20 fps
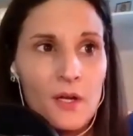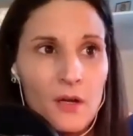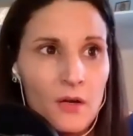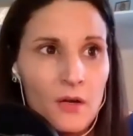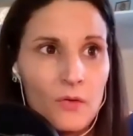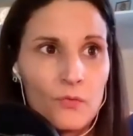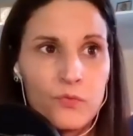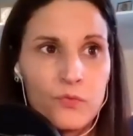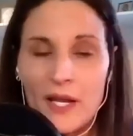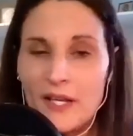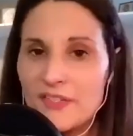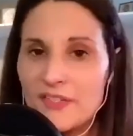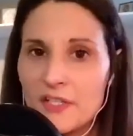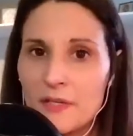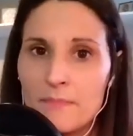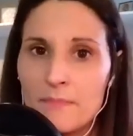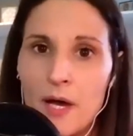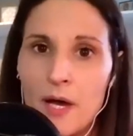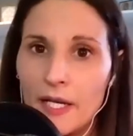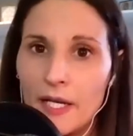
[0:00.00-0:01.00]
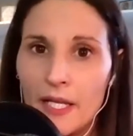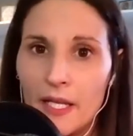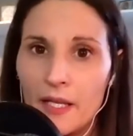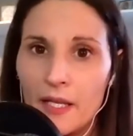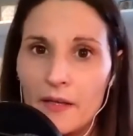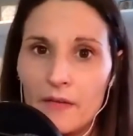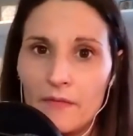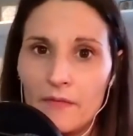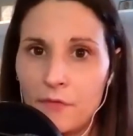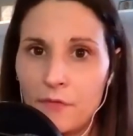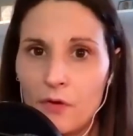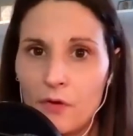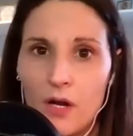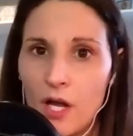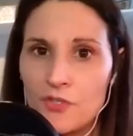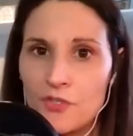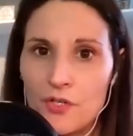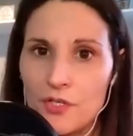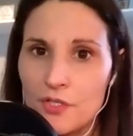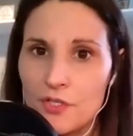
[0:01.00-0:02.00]
risk money for
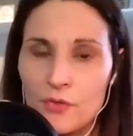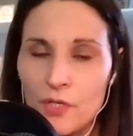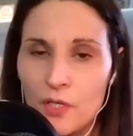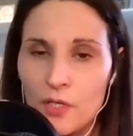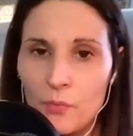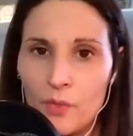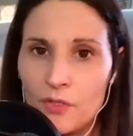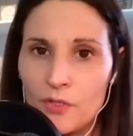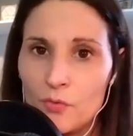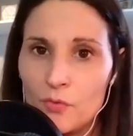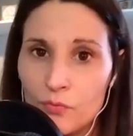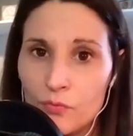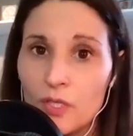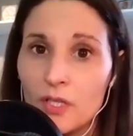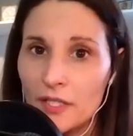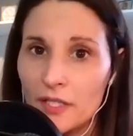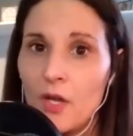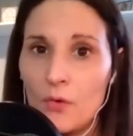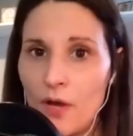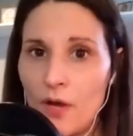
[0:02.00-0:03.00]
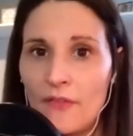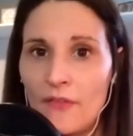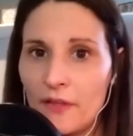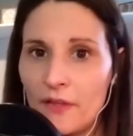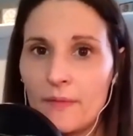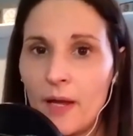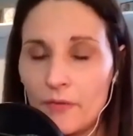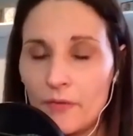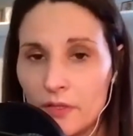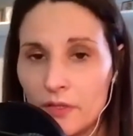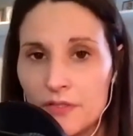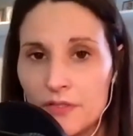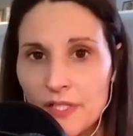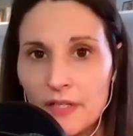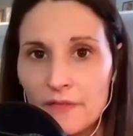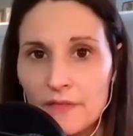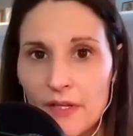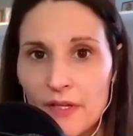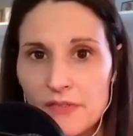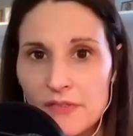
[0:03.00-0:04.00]
100 unit when you really know nothing about real
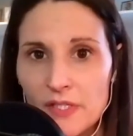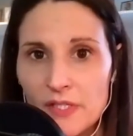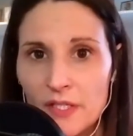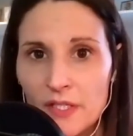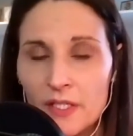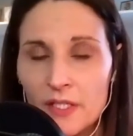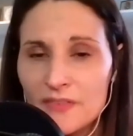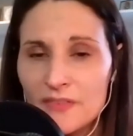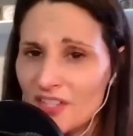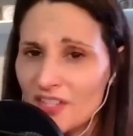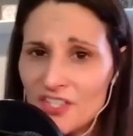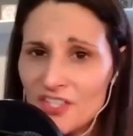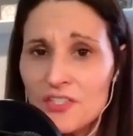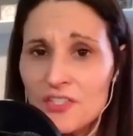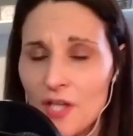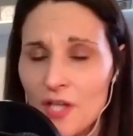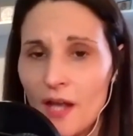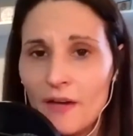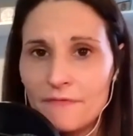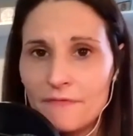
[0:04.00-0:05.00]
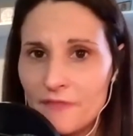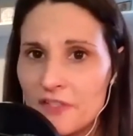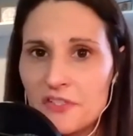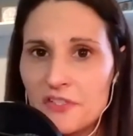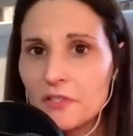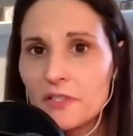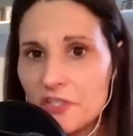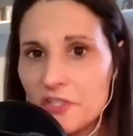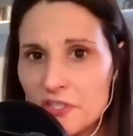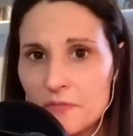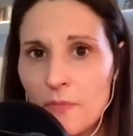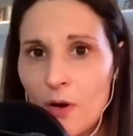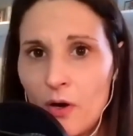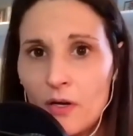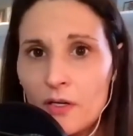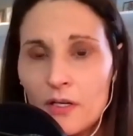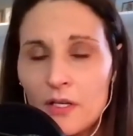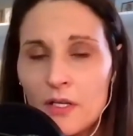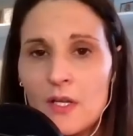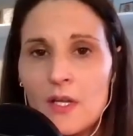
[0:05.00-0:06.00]
estate investing. That's just not fiscally
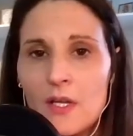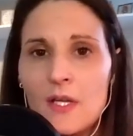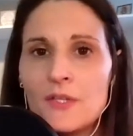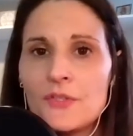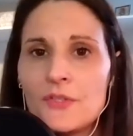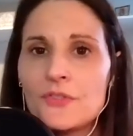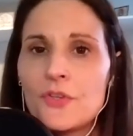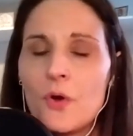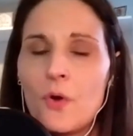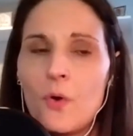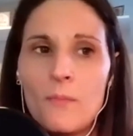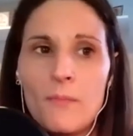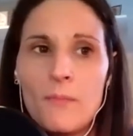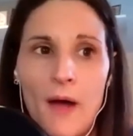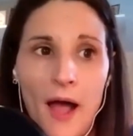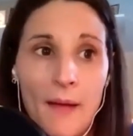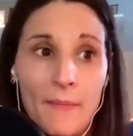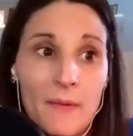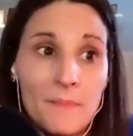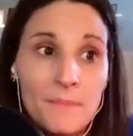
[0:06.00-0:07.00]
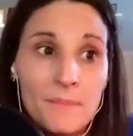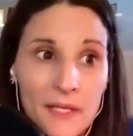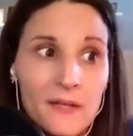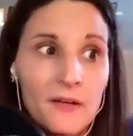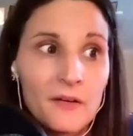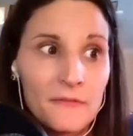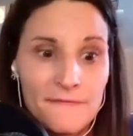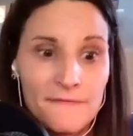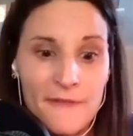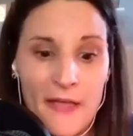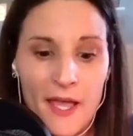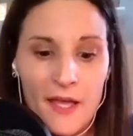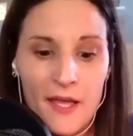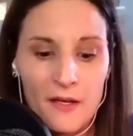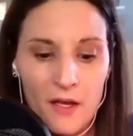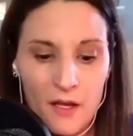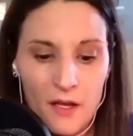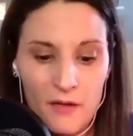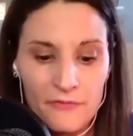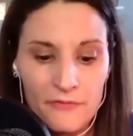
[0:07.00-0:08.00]
smart. So I'm a bigger fan
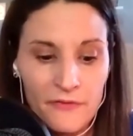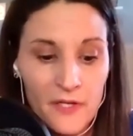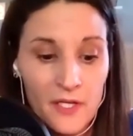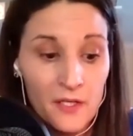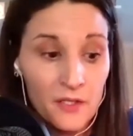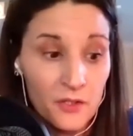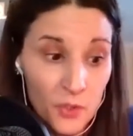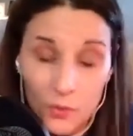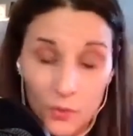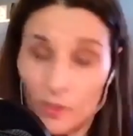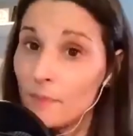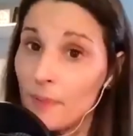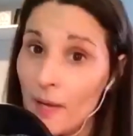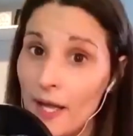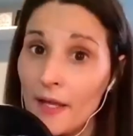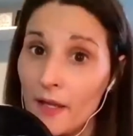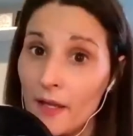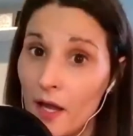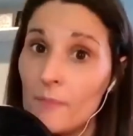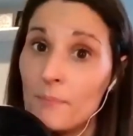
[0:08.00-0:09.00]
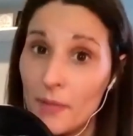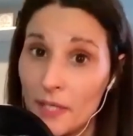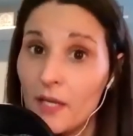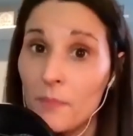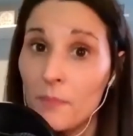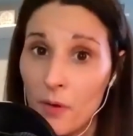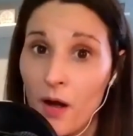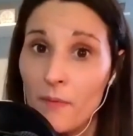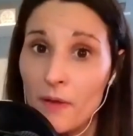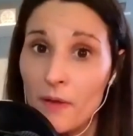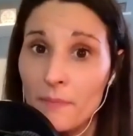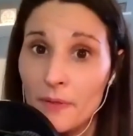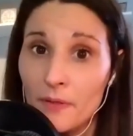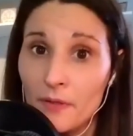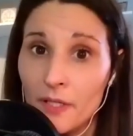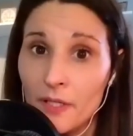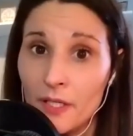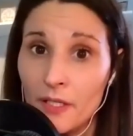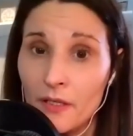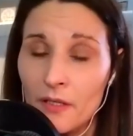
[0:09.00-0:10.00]
of, you want to buy a big apartment
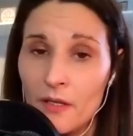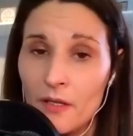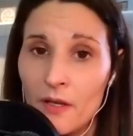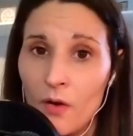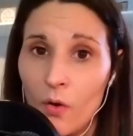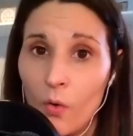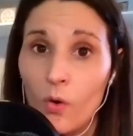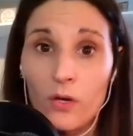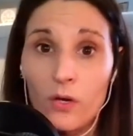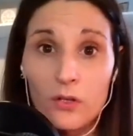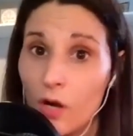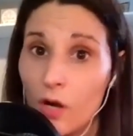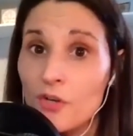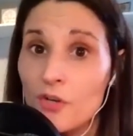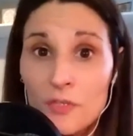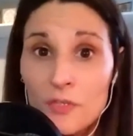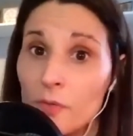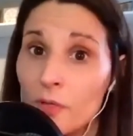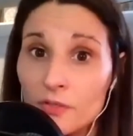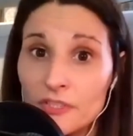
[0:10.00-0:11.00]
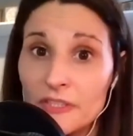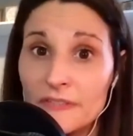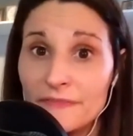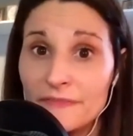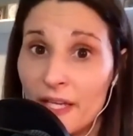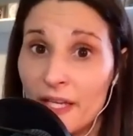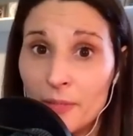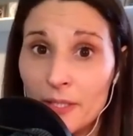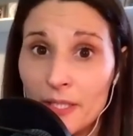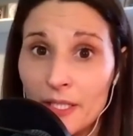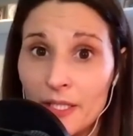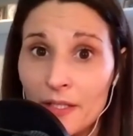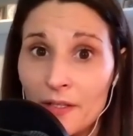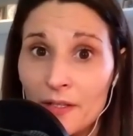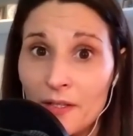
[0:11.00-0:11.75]
building or a larger multifamily,